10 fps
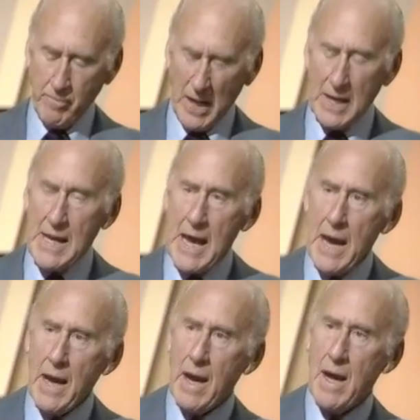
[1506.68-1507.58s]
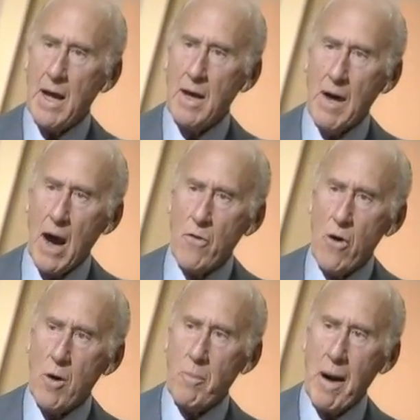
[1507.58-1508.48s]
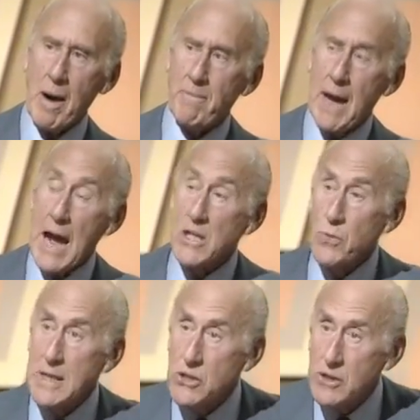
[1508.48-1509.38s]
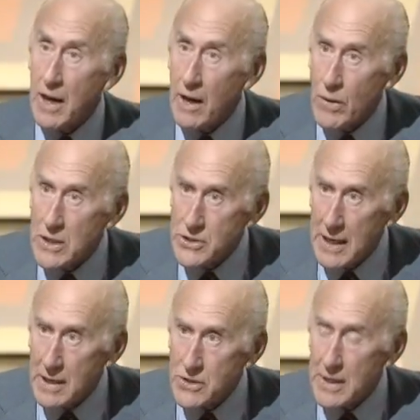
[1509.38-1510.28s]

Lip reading: lay a rope up, as we say, we sailors